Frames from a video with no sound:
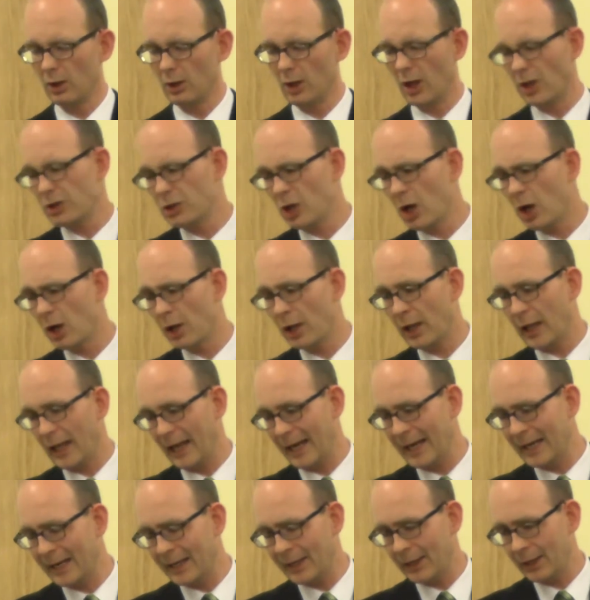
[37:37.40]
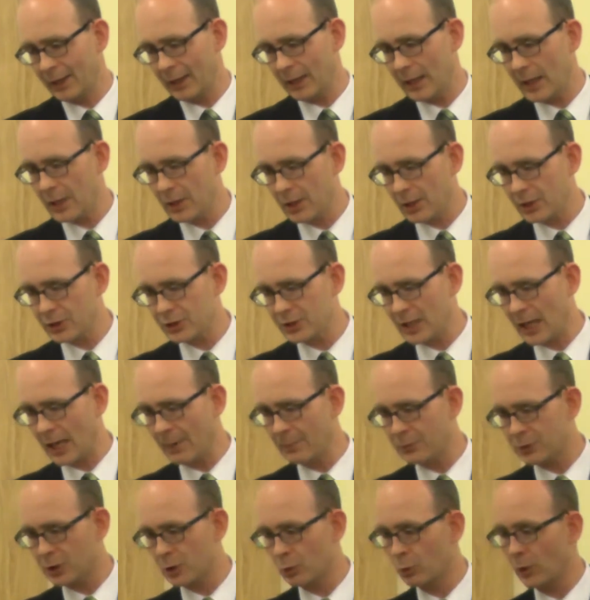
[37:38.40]
Now, it's unlikely that
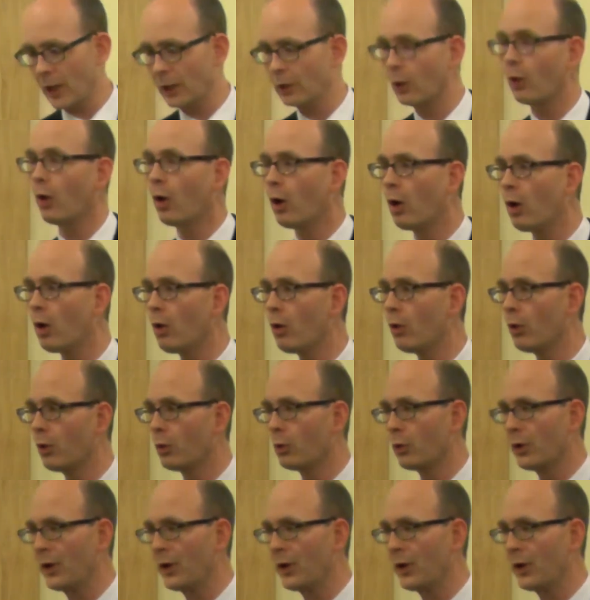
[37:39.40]
Samson went all the